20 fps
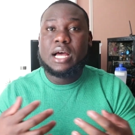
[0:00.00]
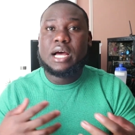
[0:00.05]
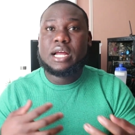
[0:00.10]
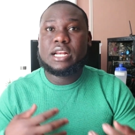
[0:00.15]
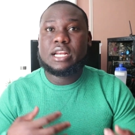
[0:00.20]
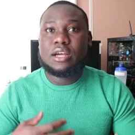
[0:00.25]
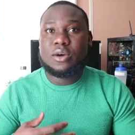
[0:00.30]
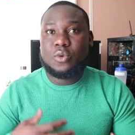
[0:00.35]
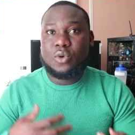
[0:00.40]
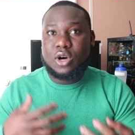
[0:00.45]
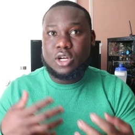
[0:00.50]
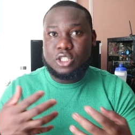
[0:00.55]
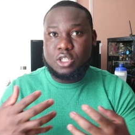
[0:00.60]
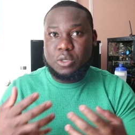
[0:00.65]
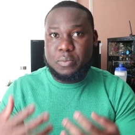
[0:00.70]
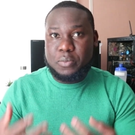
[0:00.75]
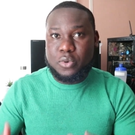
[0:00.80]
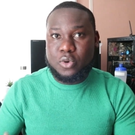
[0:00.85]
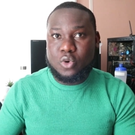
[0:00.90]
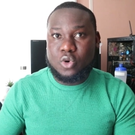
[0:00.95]
and they want
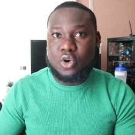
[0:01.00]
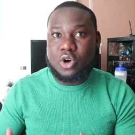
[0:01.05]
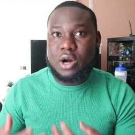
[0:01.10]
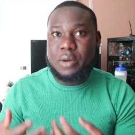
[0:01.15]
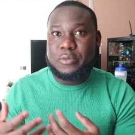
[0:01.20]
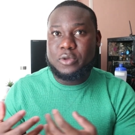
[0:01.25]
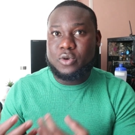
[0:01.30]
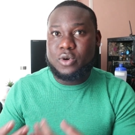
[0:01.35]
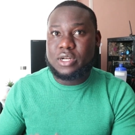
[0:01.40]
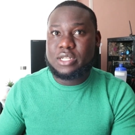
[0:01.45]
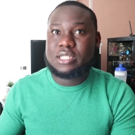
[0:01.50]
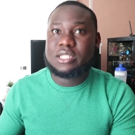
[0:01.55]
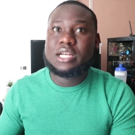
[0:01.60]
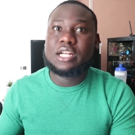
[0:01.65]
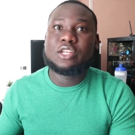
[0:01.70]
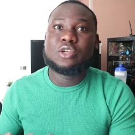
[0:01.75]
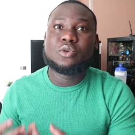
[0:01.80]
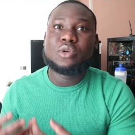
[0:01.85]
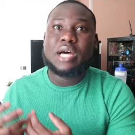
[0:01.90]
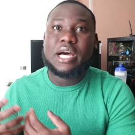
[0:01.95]
to program you and
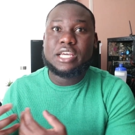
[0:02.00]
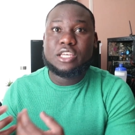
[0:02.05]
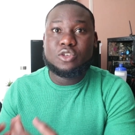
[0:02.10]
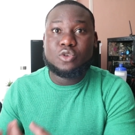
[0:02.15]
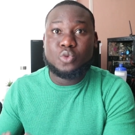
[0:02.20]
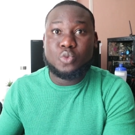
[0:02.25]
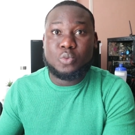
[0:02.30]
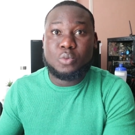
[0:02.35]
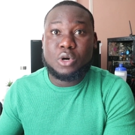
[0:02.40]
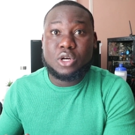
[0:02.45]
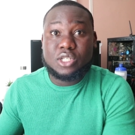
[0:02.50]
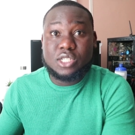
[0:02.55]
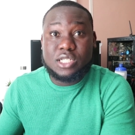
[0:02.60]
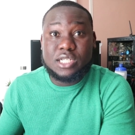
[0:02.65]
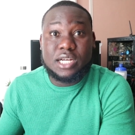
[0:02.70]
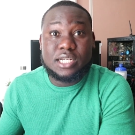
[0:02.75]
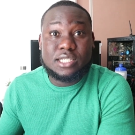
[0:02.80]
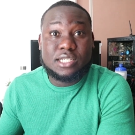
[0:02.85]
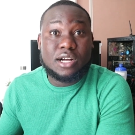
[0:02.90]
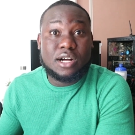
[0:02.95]
tell you that you must
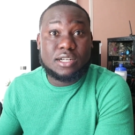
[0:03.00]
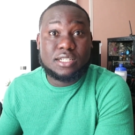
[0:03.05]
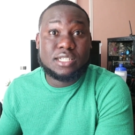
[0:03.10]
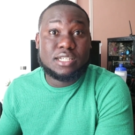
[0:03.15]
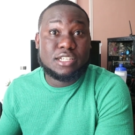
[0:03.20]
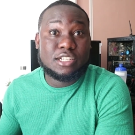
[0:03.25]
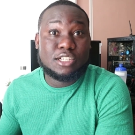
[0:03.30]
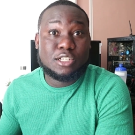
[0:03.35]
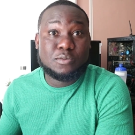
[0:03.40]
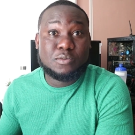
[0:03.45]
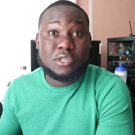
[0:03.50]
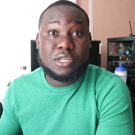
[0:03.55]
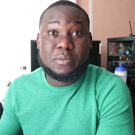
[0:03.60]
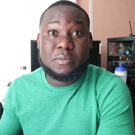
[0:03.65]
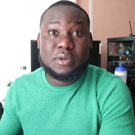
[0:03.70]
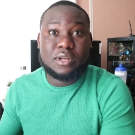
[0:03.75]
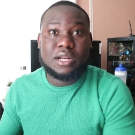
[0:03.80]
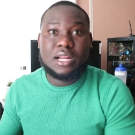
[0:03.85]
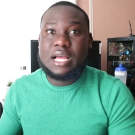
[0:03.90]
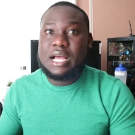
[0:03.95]
not talk to these
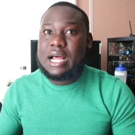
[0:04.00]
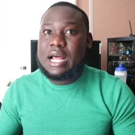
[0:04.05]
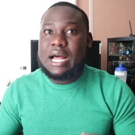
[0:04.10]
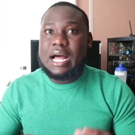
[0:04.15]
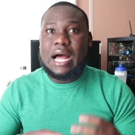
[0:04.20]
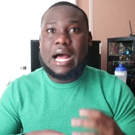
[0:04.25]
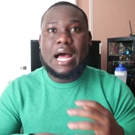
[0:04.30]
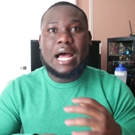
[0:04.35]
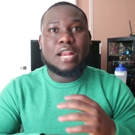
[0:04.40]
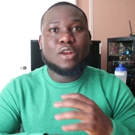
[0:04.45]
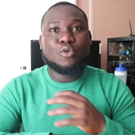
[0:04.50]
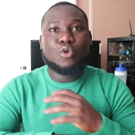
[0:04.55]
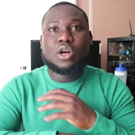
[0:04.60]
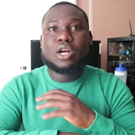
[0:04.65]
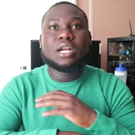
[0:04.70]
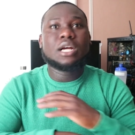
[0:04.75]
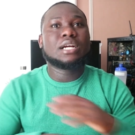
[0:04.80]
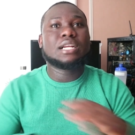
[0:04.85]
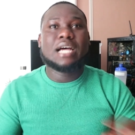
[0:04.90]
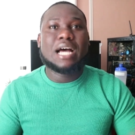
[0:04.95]
people, and
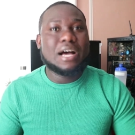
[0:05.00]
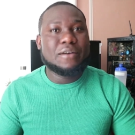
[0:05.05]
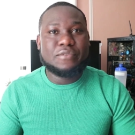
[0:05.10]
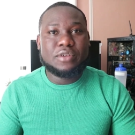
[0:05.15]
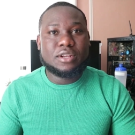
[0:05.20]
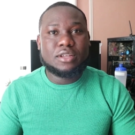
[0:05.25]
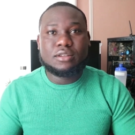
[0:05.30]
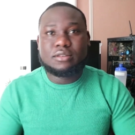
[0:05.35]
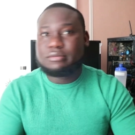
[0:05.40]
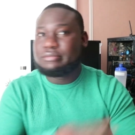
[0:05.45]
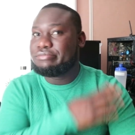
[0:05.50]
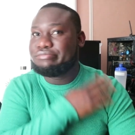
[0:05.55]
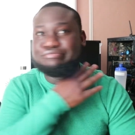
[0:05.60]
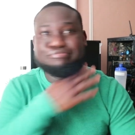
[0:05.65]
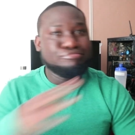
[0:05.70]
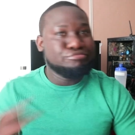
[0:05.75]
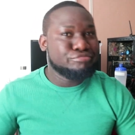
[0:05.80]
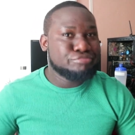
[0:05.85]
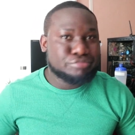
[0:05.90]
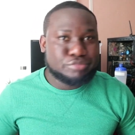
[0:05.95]
we're not having
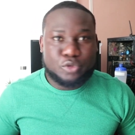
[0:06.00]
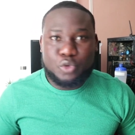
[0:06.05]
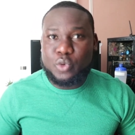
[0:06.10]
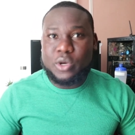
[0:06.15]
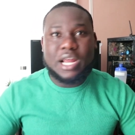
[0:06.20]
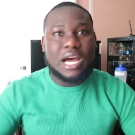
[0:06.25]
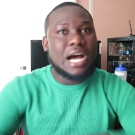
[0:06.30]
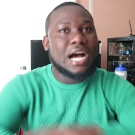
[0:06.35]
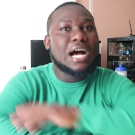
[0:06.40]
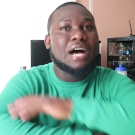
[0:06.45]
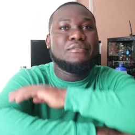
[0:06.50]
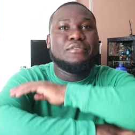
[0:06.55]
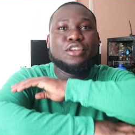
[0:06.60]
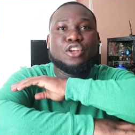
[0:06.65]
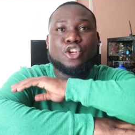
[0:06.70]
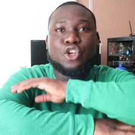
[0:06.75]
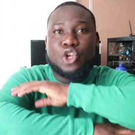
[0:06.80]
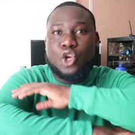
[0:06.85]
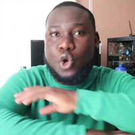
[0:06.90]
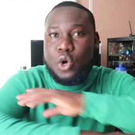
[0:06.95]
it. We're not
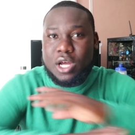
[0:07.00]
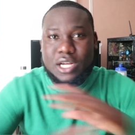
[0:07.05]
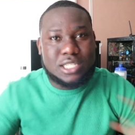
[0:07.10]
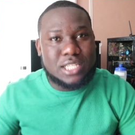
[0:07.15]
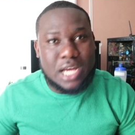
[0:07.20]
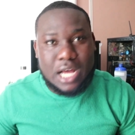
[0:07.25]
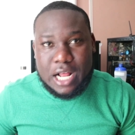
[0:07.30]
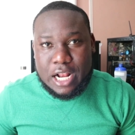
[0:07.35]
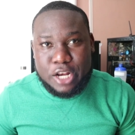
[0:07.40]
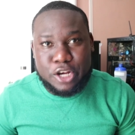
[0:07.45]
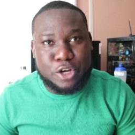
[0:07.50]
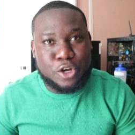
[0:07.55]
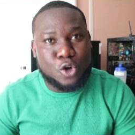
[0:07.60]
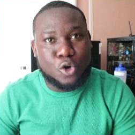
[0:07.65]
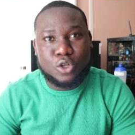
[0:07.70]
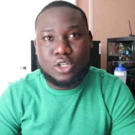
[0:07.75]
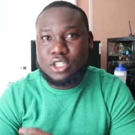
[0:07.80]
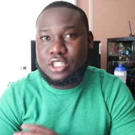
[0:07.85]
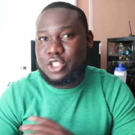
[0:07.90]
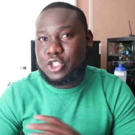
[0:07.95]
having none at all.
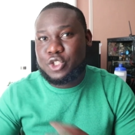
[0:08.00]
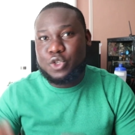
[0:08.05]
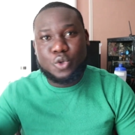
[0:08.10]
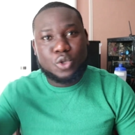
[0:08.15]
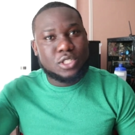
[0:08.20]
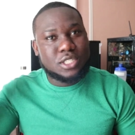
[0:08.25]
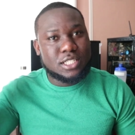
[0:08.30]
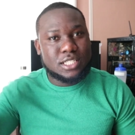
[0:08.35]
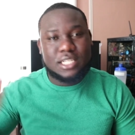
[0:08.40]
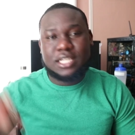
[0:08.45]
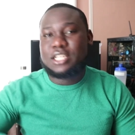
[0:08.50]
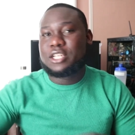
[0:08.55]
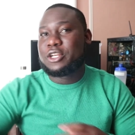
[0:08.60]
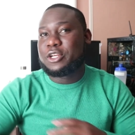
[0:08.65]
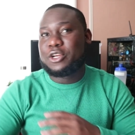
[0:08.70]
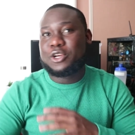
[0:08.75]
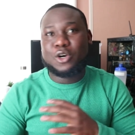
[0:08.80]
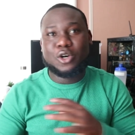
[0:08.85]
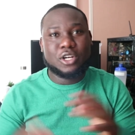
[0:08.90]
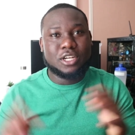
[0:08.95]
None. Zit,
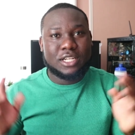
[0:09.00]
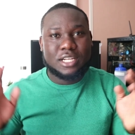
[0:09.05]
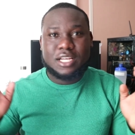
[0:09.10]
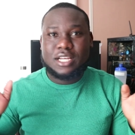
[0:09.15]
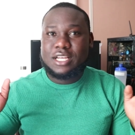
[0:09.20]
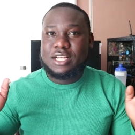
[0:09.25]
none.